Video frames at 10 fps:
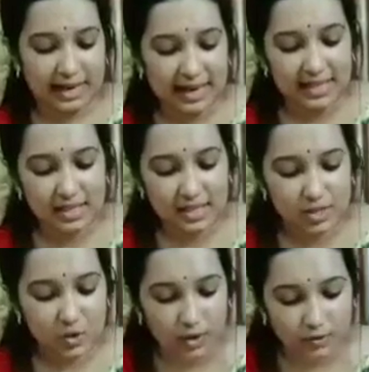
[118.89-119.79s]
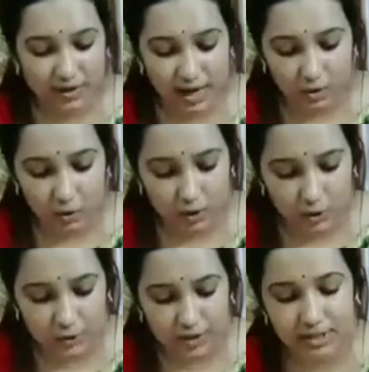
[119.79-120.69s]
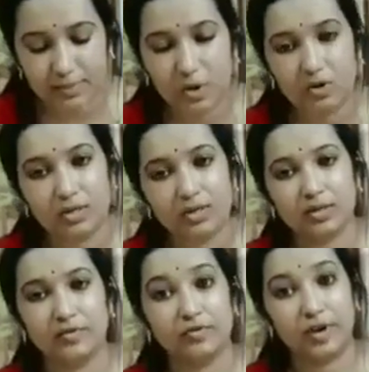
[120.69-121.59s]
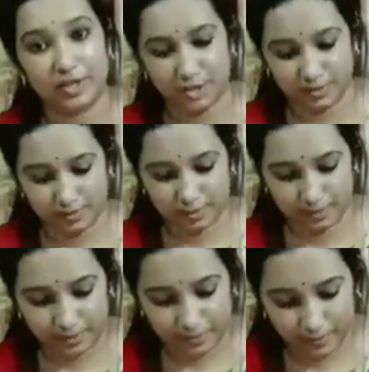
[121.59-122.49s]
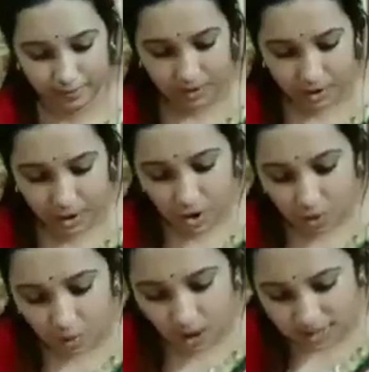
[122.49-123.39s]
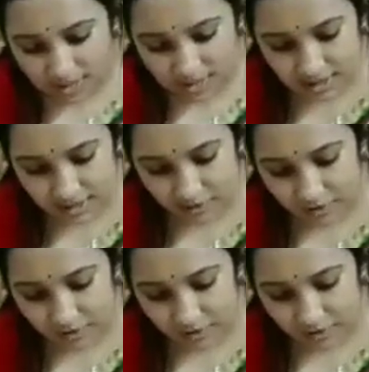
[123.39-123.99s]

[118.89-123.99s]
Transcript: In this story, we are going to read about friendship. Once in a